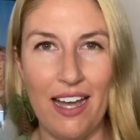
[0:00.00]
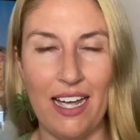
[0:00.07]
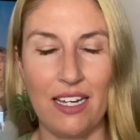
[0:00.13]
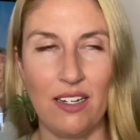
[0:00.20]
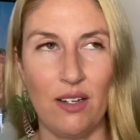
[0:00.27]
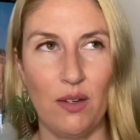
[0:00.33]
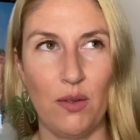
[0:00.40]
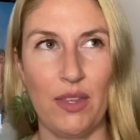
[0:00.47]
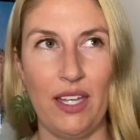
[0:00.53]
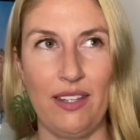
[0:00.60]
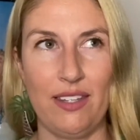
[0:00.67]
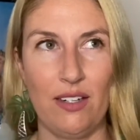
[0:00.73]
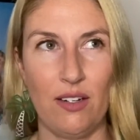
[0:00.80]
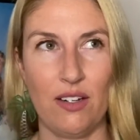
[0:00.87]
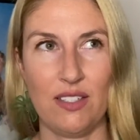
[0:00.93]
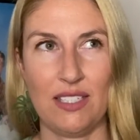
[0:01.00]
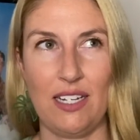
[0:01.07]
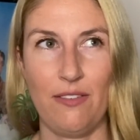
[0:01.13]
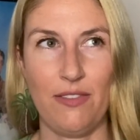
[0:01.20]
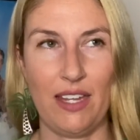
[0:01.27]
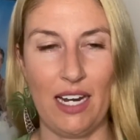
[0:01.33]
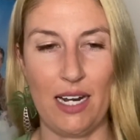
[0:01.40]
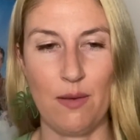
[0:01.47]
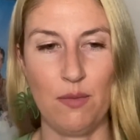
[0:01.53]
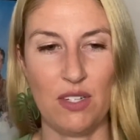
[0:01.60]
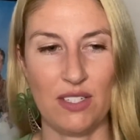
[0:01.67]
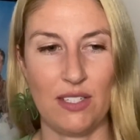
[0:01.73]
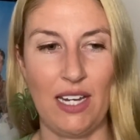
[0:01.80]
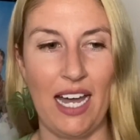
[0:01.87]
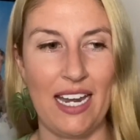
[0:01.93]
I know that there are stuff that I am
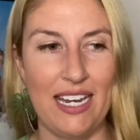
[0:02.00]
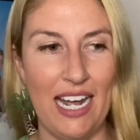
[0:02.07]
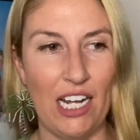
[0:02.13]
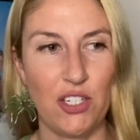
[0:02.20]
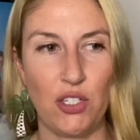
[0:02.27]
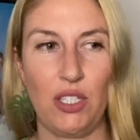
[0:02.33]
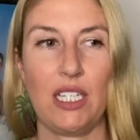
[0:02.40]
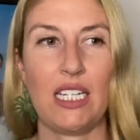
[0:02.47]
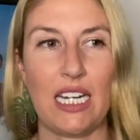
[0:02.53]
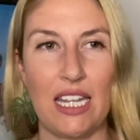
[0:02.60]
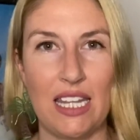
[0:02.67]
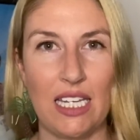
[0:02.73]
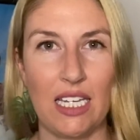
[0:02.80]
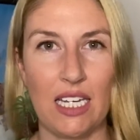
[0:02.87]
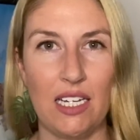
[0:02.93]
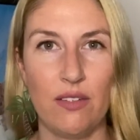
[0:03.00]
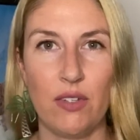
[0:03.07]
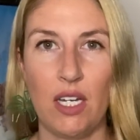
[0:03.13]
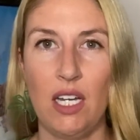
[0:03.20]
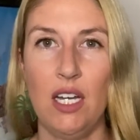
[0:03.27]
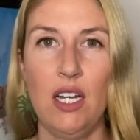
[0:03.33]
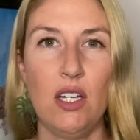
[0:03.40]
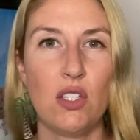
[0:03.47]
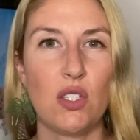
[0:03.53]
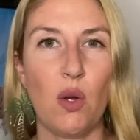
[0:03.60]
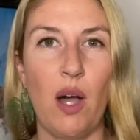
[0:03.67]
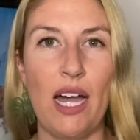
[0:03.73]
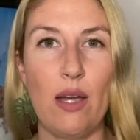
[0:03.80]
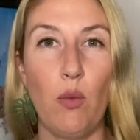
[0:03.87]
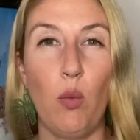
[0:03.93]
just not naturally going to think of. So
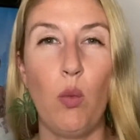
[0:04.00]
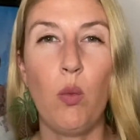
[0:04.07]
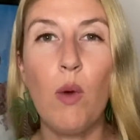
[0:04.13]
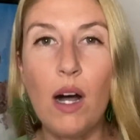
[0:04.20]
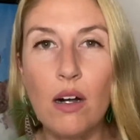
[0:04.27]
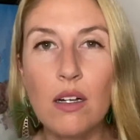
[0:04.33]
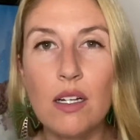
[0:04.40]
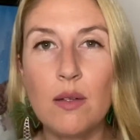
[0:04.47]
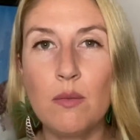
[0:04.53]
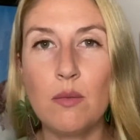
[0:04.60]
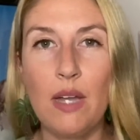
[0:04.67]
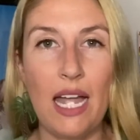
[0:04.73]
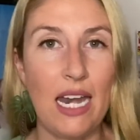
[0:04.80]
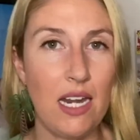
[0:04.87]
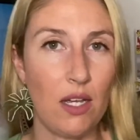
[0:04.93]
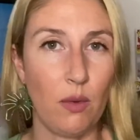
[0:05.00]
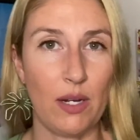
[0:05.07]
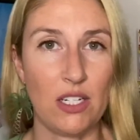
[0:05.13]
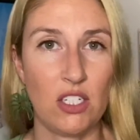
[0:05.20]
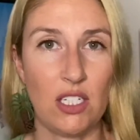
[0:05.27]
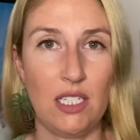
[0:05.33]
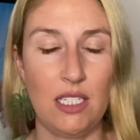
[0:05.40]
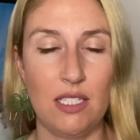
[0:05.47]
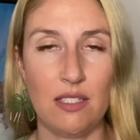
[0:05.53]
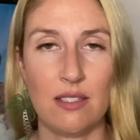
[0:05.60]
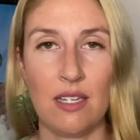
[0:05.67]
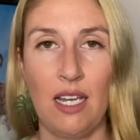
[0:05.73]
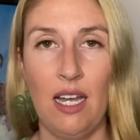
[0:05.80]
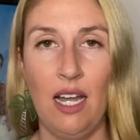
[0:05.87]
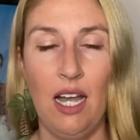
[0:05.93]
I welcome any questions.
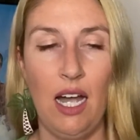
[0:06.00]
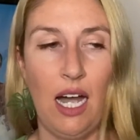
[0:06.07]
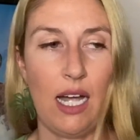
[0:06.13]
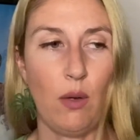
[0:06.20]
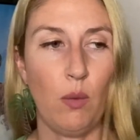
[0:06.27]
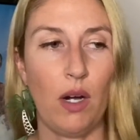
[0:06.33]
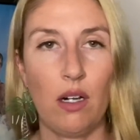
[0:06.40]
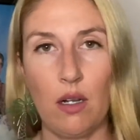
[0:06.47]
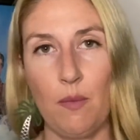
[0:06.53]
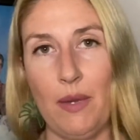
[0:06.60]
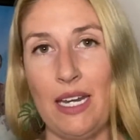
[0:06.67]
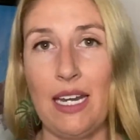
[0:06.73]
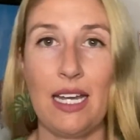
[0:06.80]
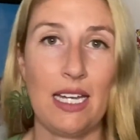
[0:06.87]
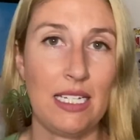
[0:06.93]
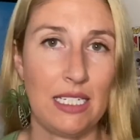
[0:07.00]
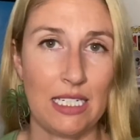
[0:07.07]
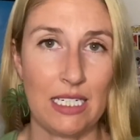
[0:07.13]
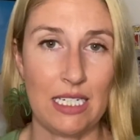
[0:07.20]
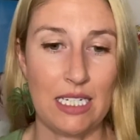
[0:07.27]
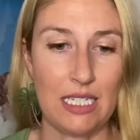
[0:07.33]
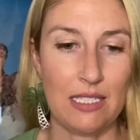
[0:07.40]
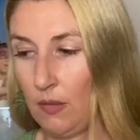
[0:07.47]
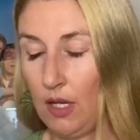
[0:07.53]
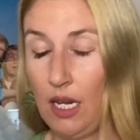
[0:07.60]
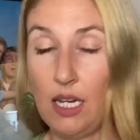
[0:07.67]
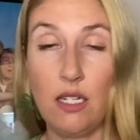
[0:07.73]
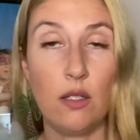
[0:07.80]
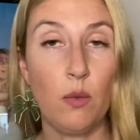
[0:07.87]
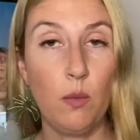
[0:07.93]
I welcome any ideas.
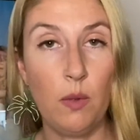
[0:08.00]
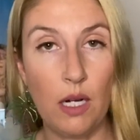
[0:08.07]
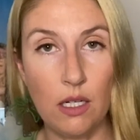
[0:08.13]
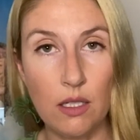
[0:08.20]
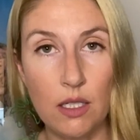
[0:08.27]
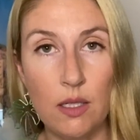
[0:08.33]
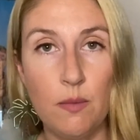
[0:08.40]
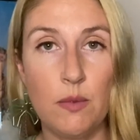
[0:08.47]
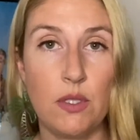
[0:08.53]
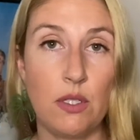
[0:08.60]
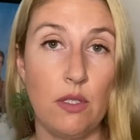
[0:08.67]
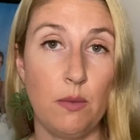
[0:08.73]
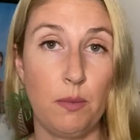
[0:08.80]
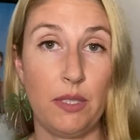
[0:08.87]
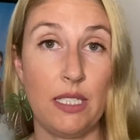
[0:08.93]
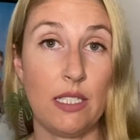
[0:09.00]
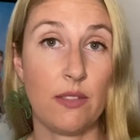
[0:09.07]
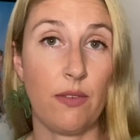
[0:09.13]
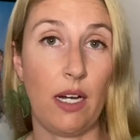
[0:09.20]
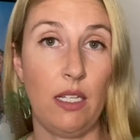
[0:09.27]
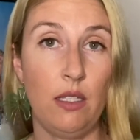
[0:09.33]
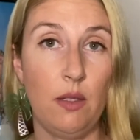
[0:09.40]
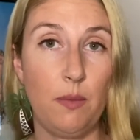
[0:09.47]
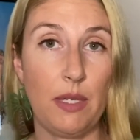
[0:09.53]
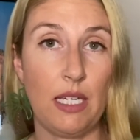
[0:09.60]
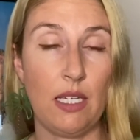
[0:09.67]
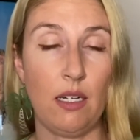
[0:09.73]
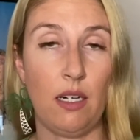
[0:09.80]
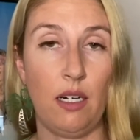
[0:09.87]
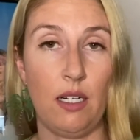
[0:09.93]
And you're welcome to please follow
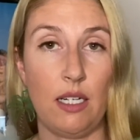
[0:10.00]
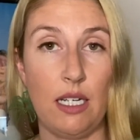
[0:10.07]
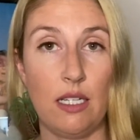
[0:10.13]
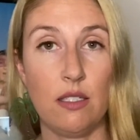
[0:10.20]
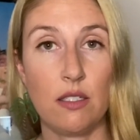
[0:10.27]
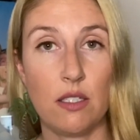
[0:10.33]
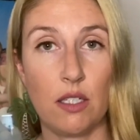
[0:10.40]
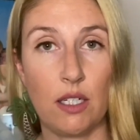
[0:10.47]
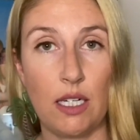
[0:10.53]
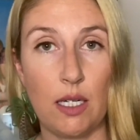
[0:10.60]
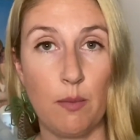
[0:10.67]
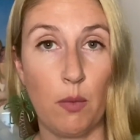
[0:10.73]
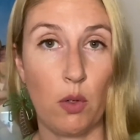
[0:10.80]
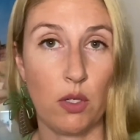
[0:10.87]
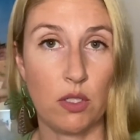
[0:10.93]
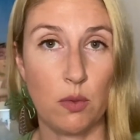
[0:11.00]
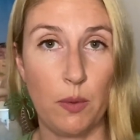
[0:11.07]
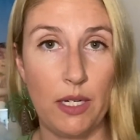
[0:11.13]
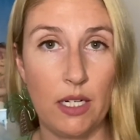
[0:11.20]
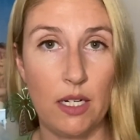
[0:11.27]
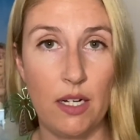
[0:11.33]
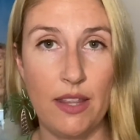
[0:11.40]
me on Instagram or Twitter.